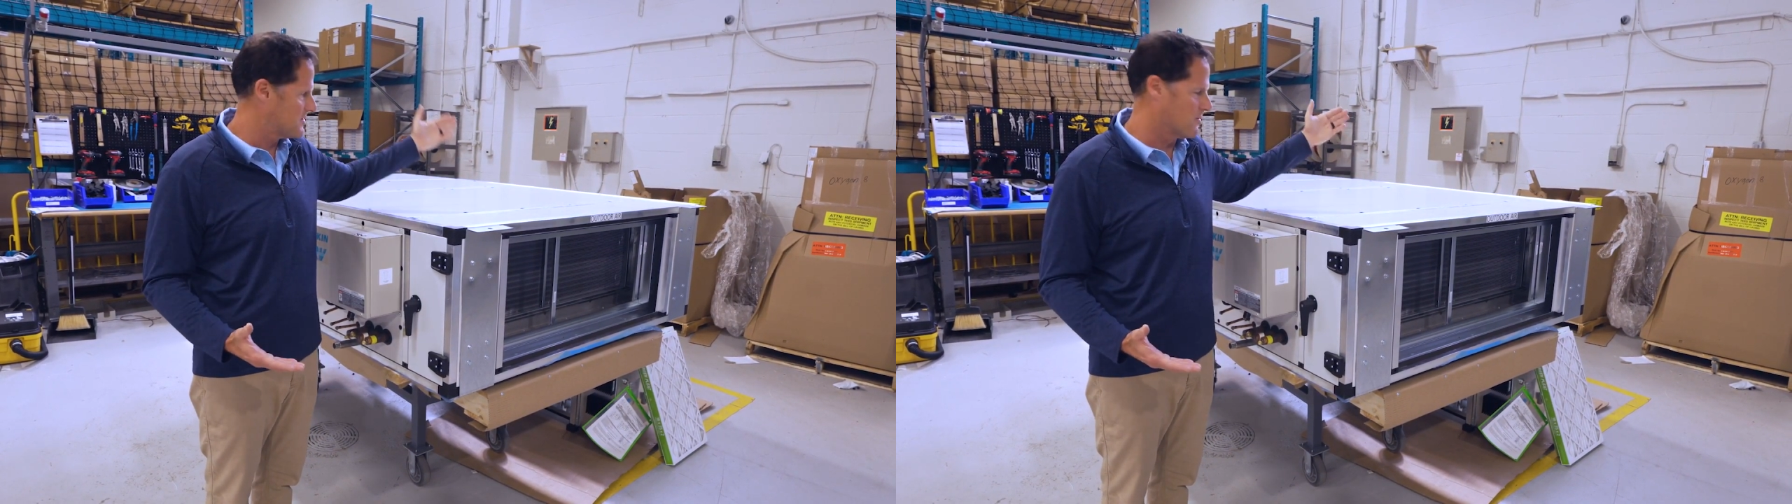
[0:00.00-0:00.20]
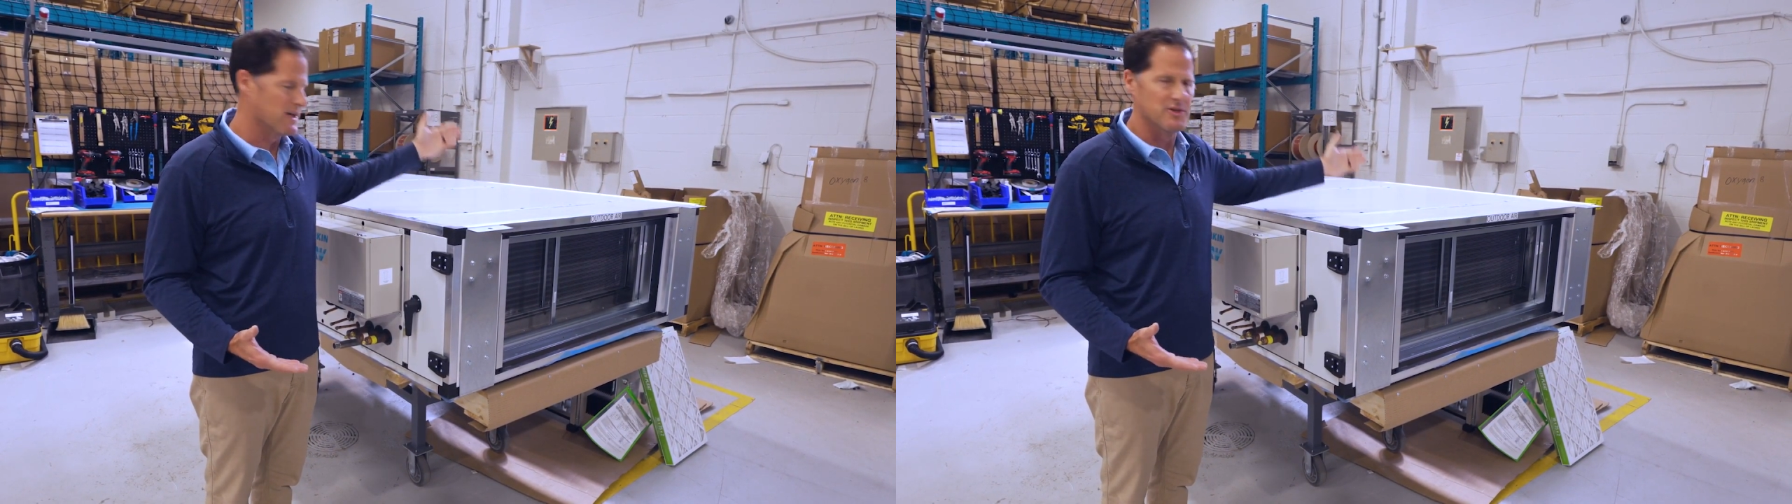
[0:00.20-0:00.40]

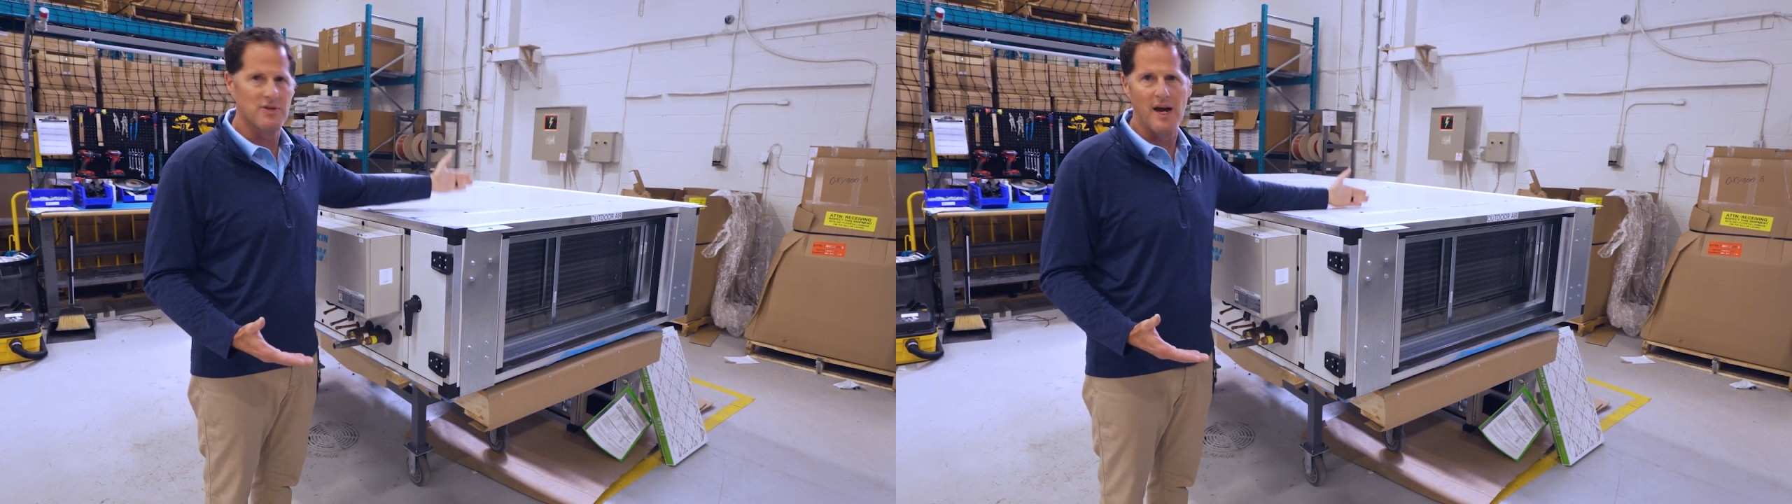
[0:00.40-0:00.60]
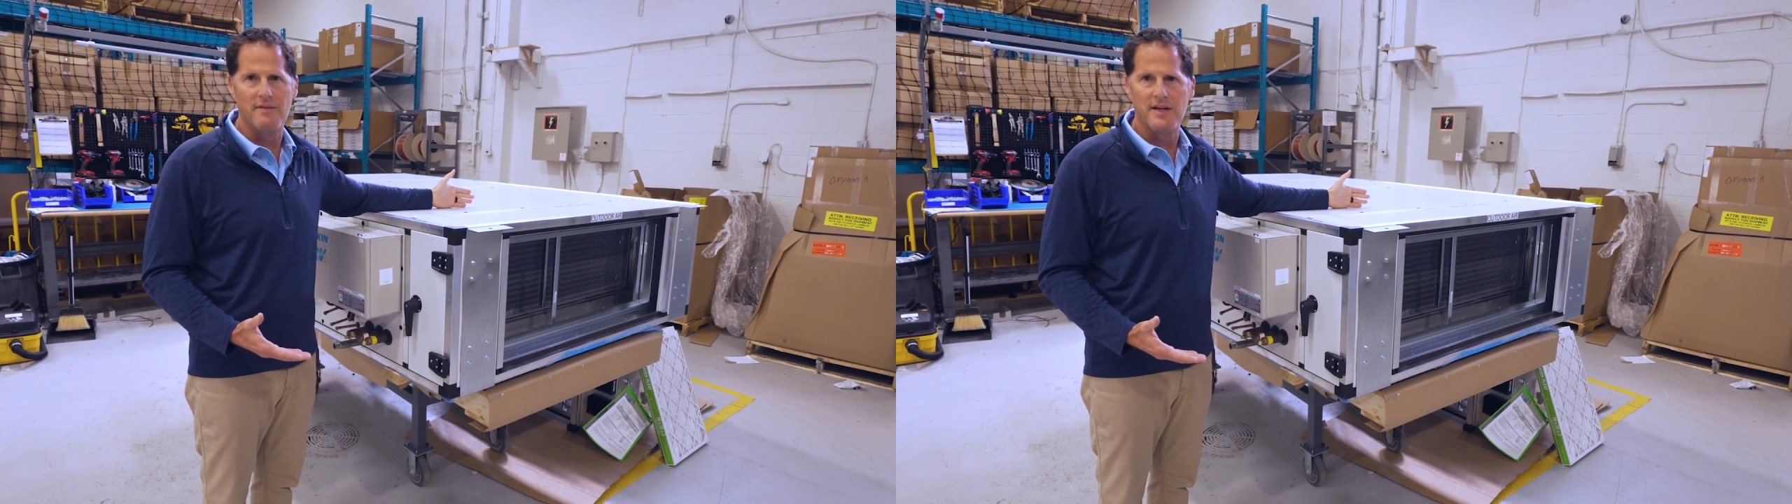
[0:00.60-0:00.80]
So we're going to
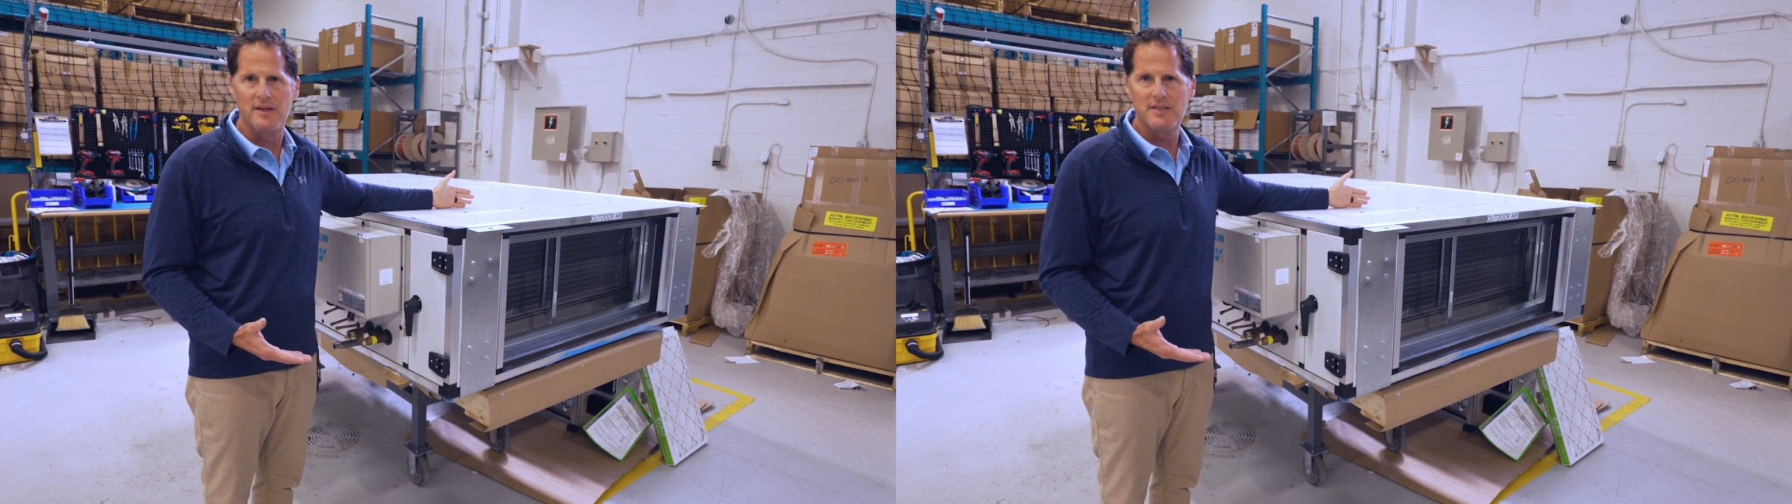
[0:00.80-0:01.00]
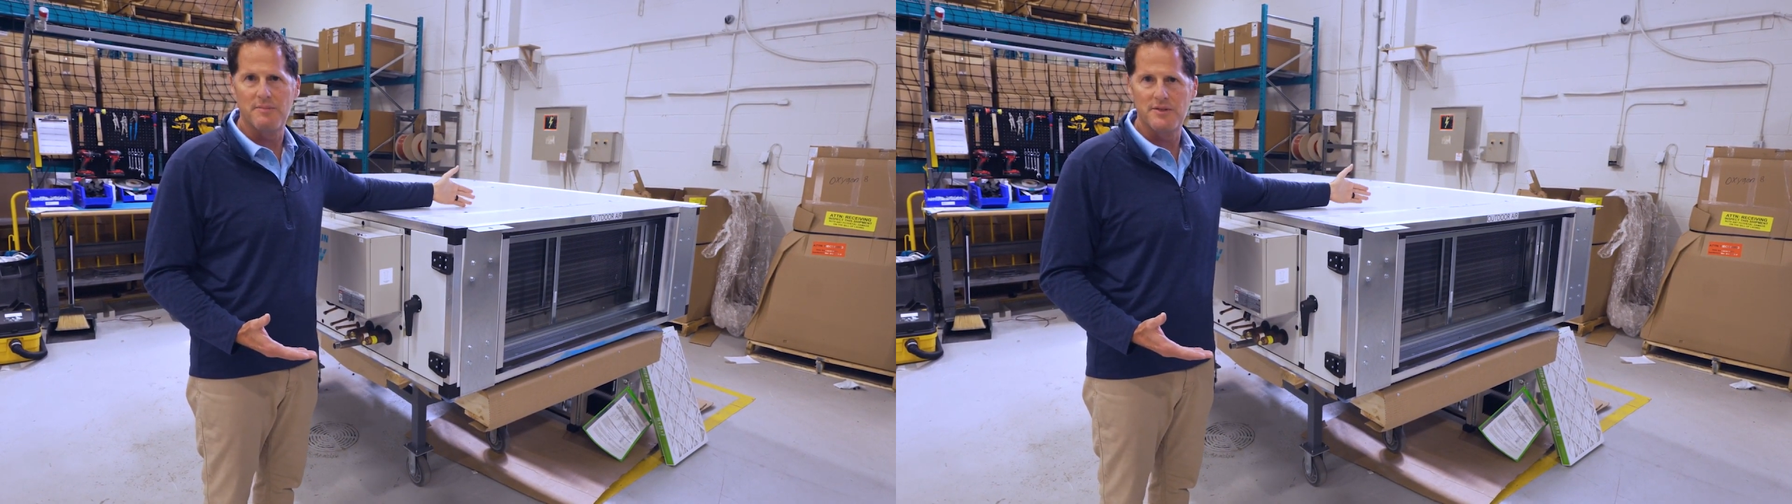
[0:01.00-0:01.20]
drive the
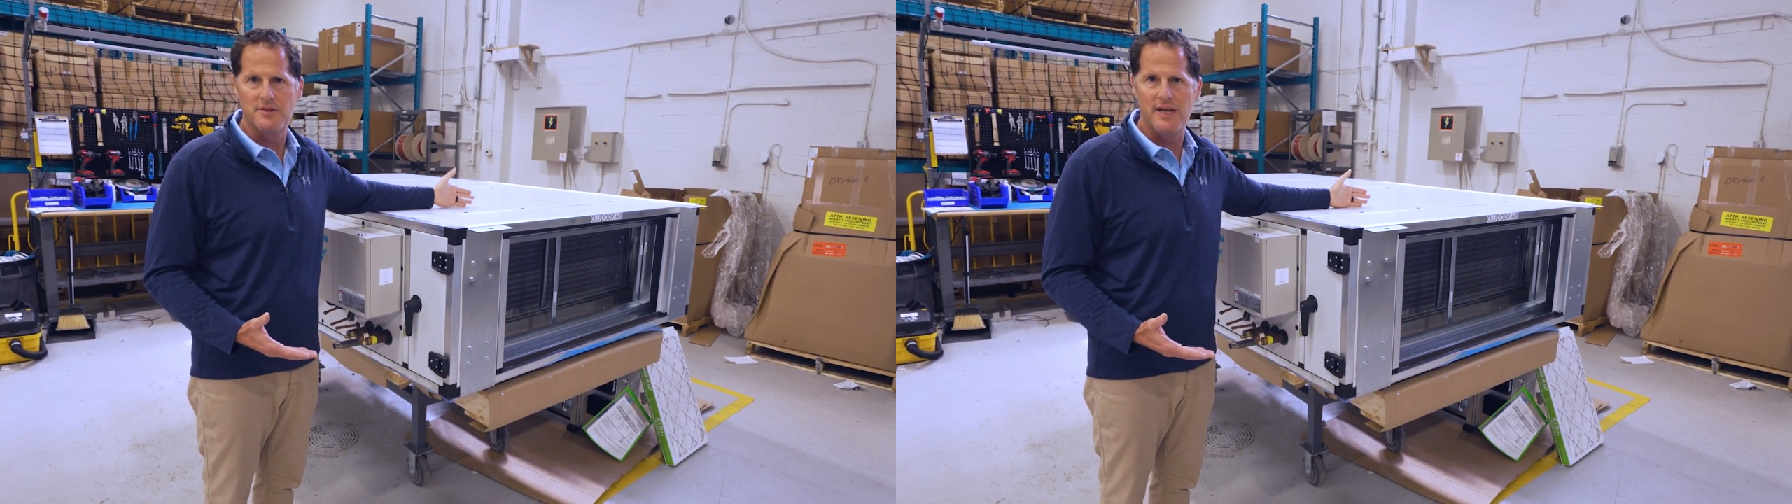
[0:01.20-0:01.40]
air temperature